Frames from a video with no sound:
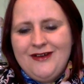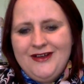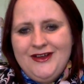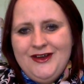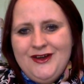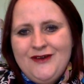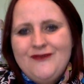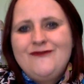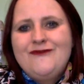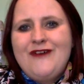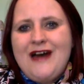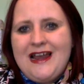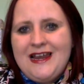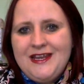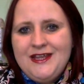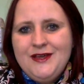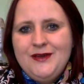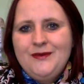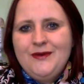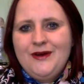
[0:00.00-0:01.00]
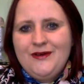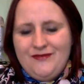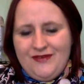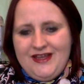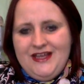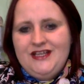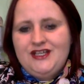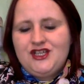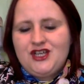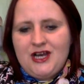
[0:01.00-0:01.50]
you know, value of
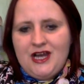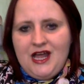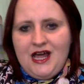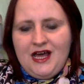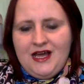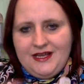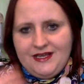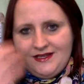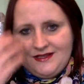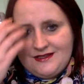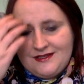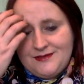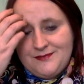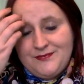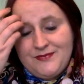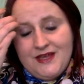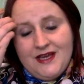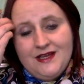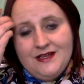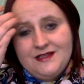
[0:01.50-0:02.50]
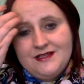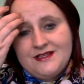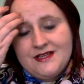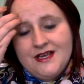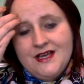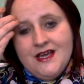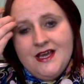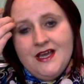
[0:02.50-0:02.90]
each client. And,